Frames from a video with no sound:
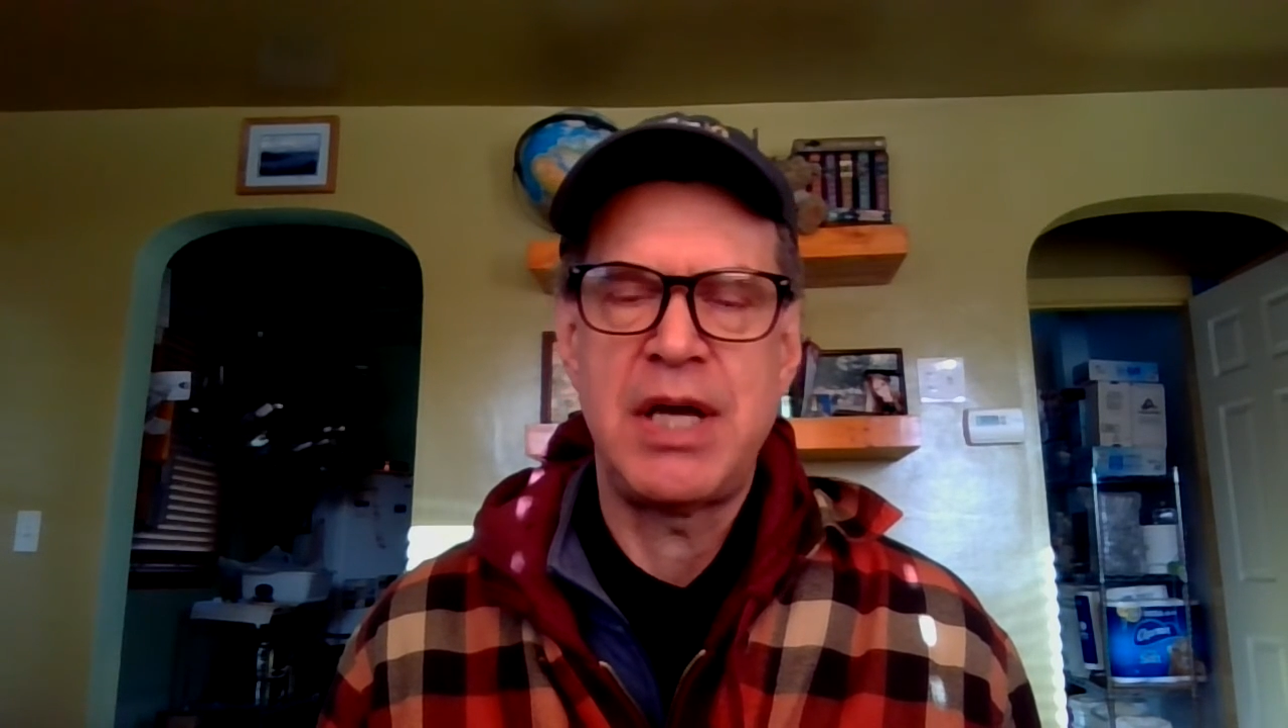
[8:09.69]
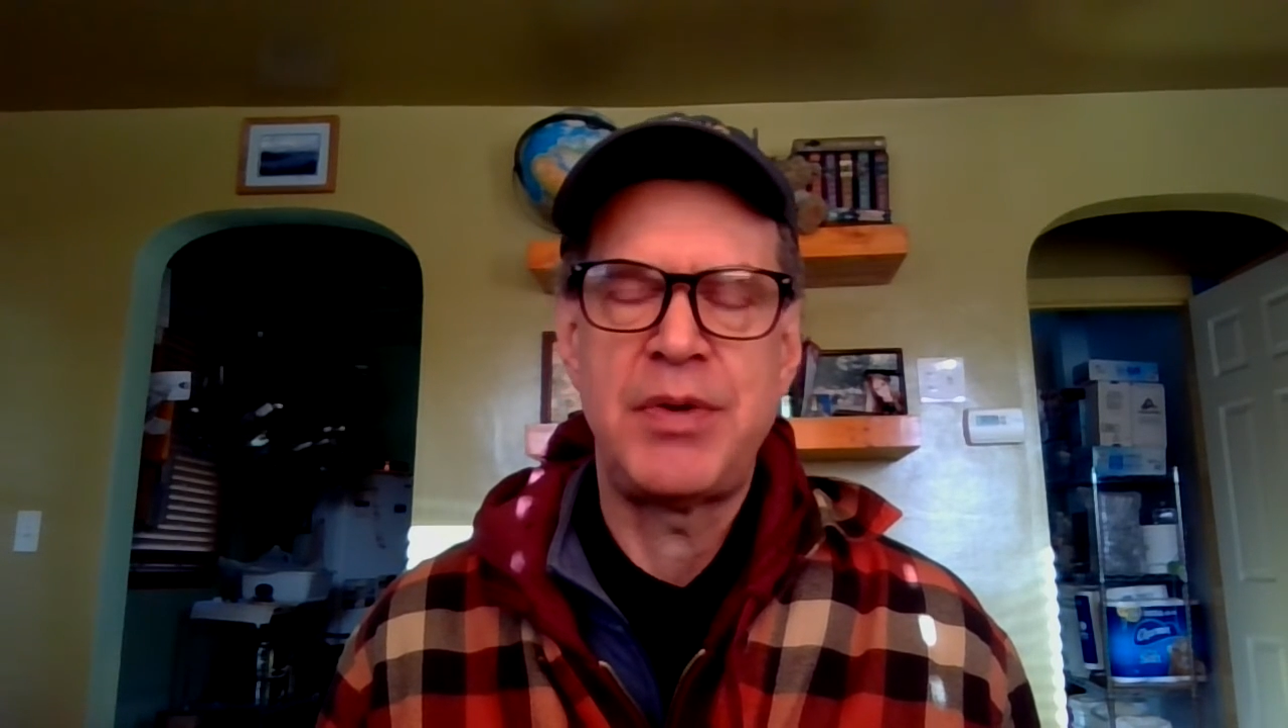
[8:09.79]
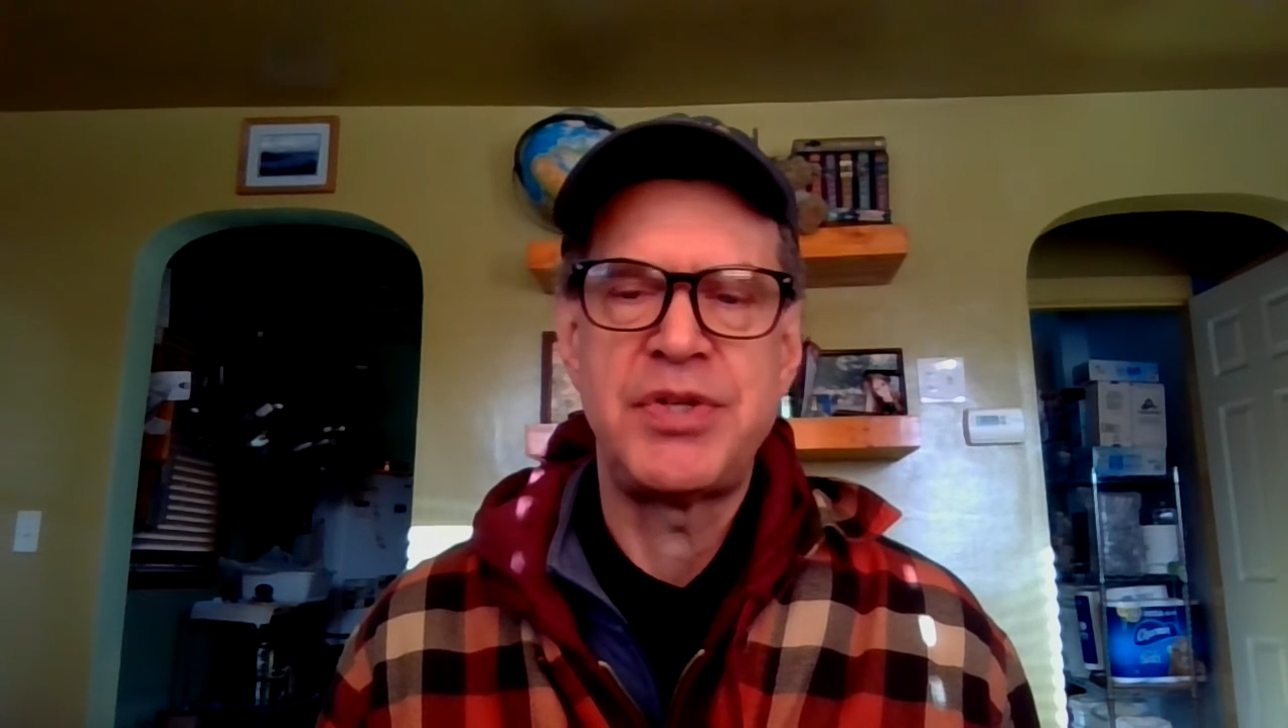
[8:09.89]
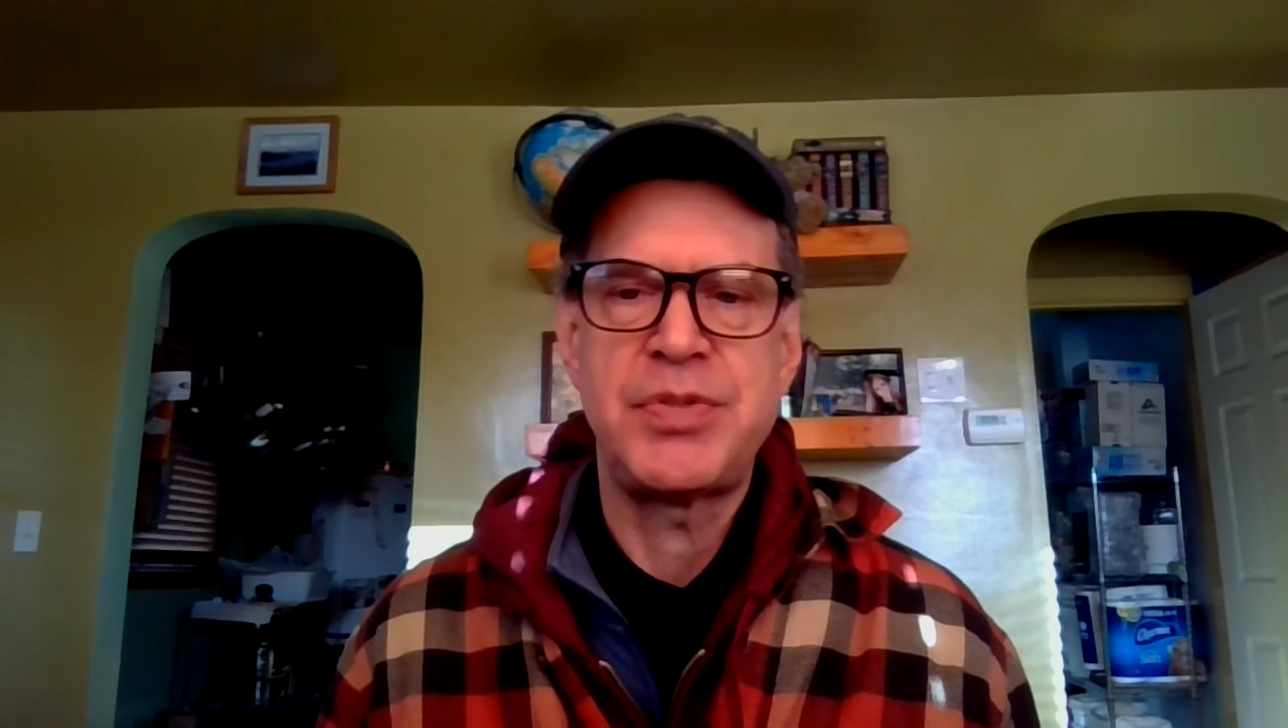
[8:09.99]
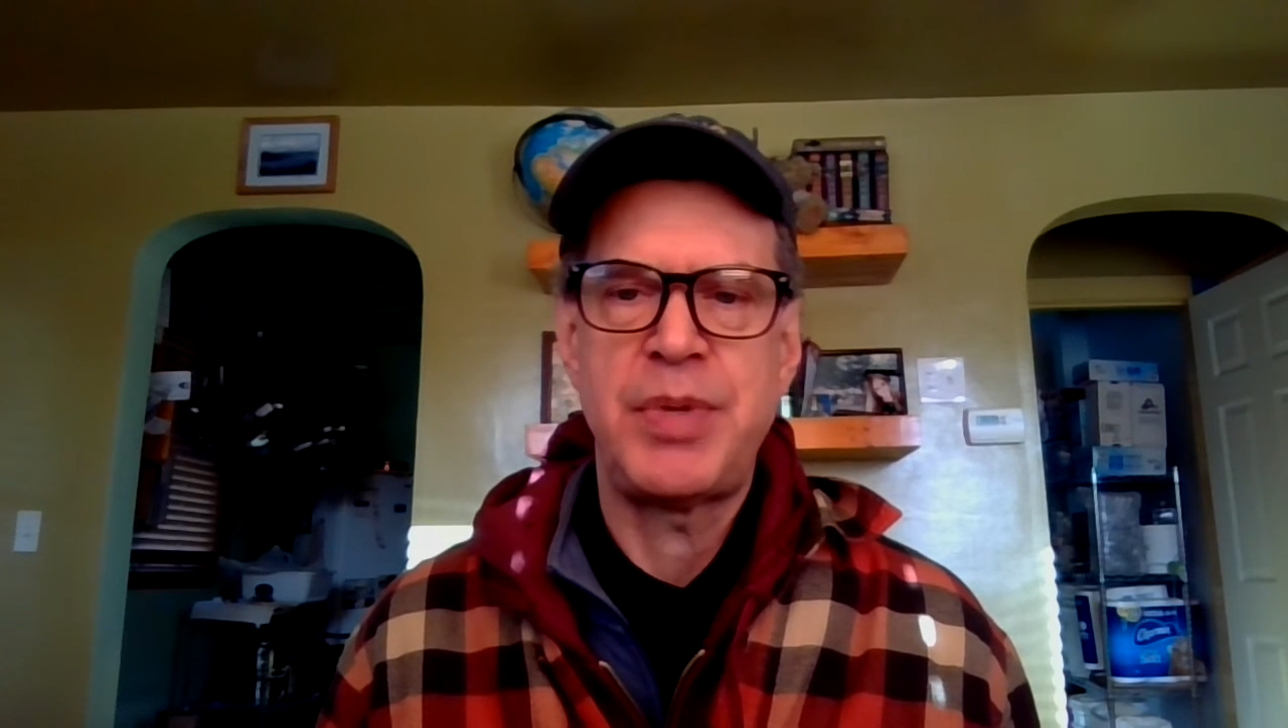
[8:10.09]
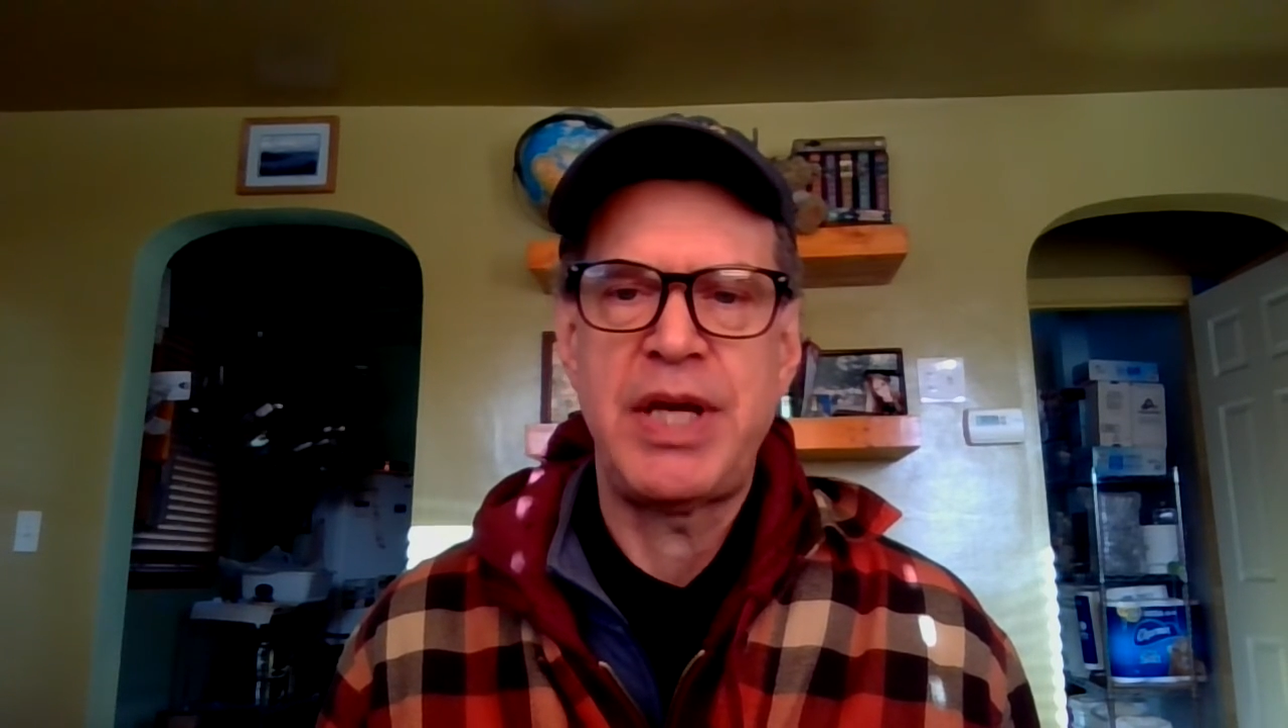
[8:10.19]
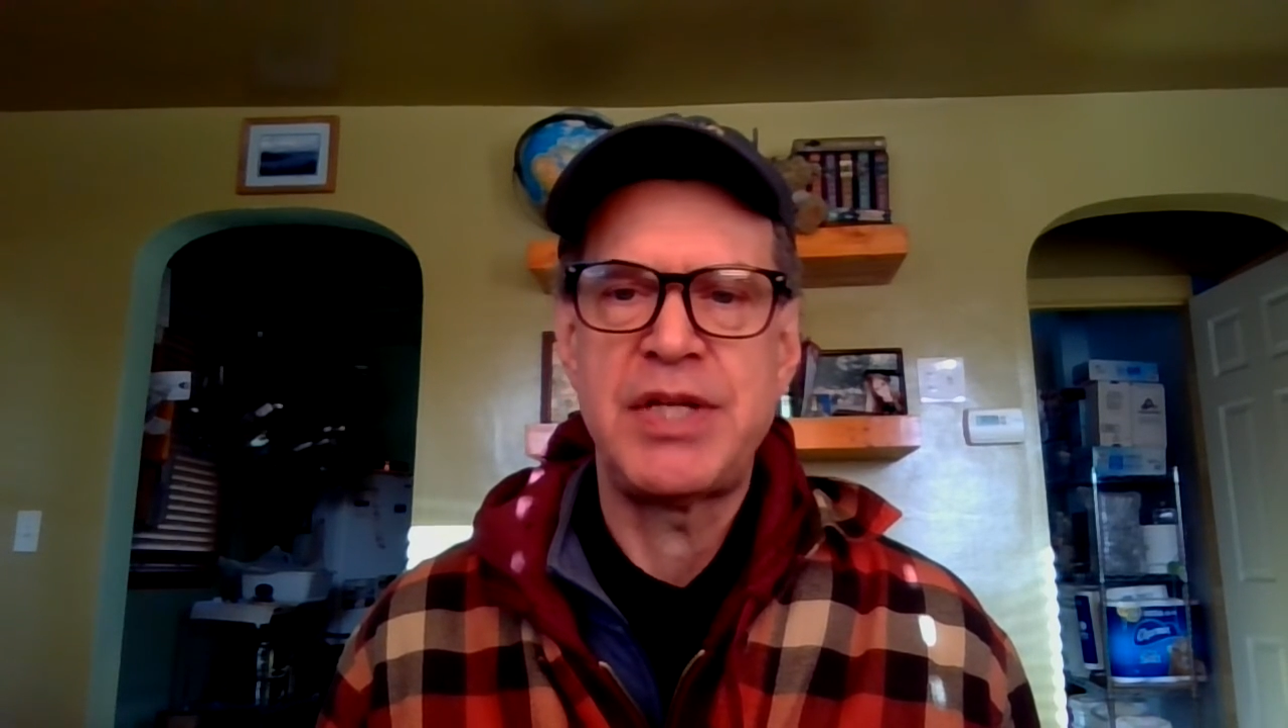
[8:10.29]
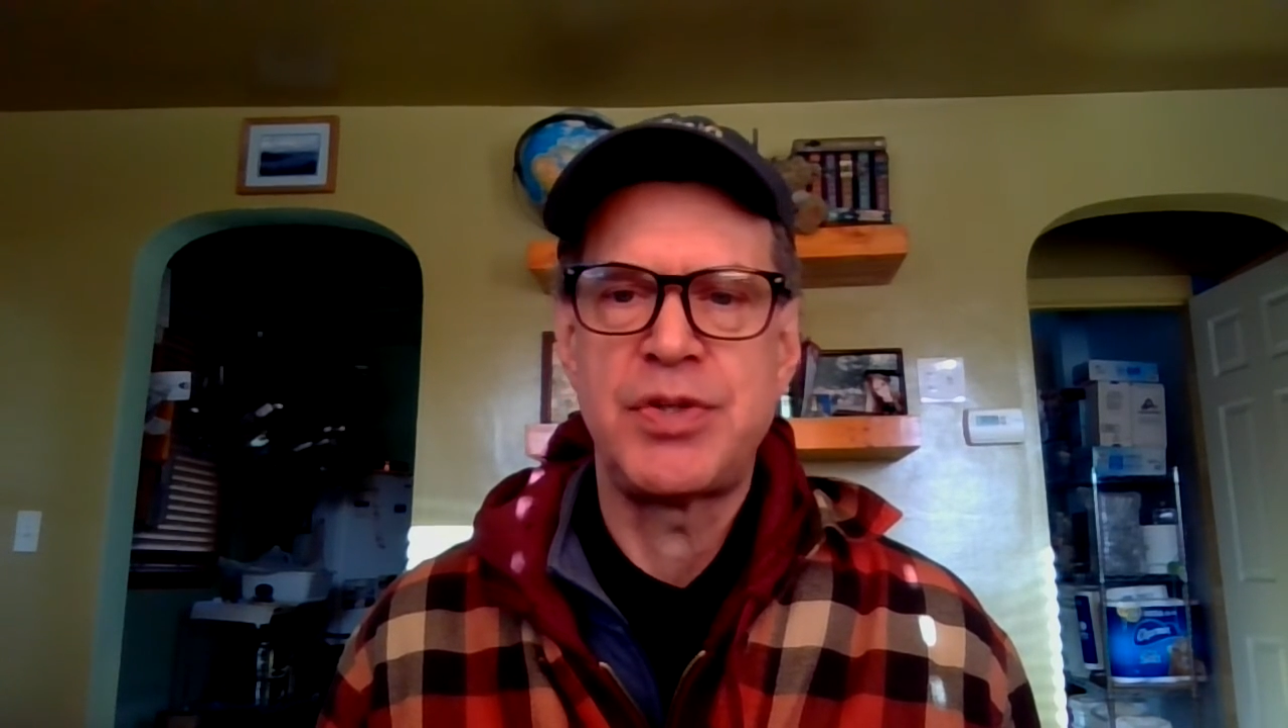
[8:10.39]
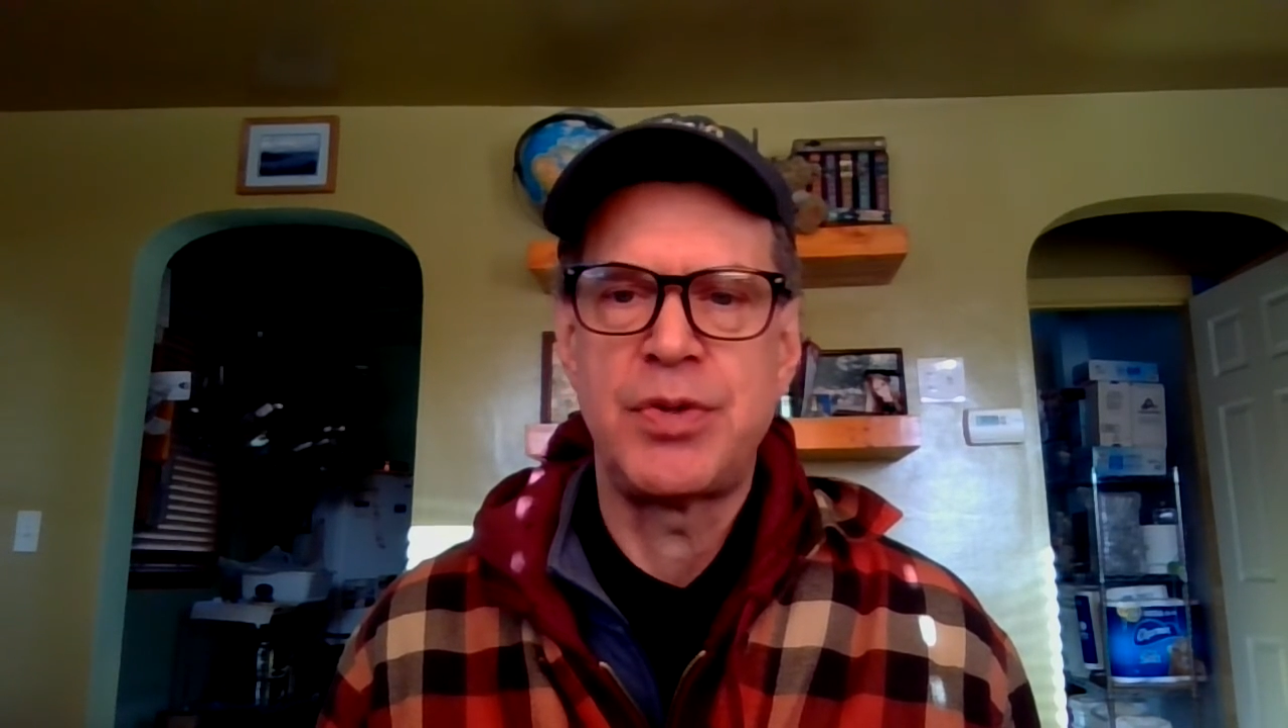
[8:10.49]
out in space,